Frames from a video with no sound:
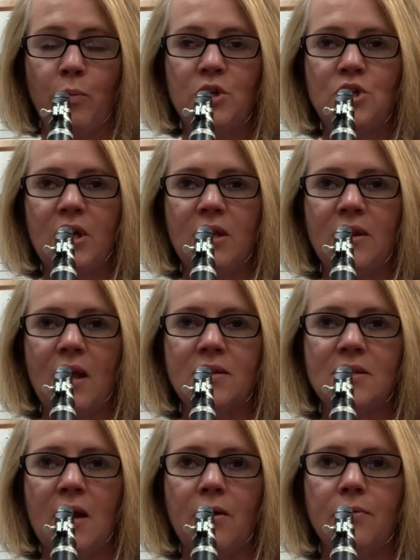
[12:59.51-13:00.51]
we should get that
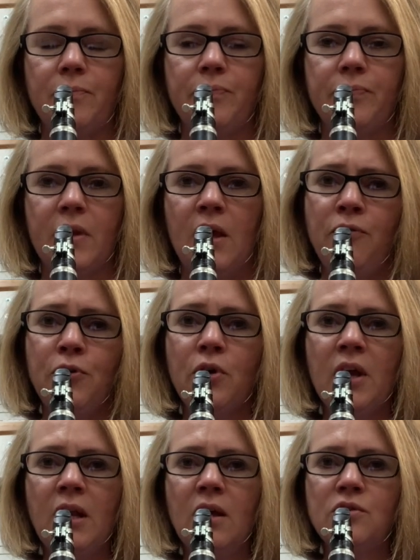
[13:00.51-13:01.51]
sound. If you're
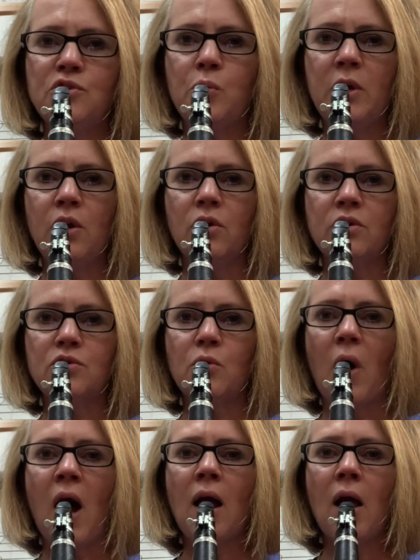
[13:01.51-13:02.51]
getting a squeak or a
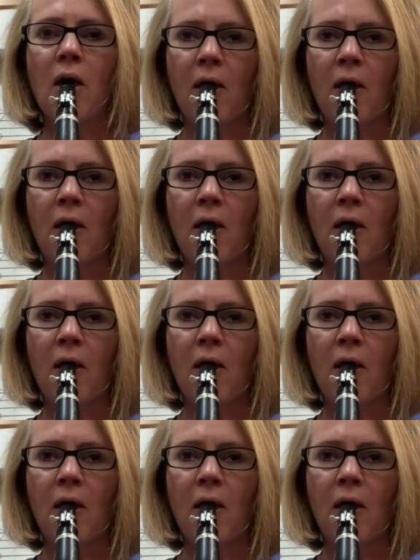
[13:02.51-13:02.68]
squawk,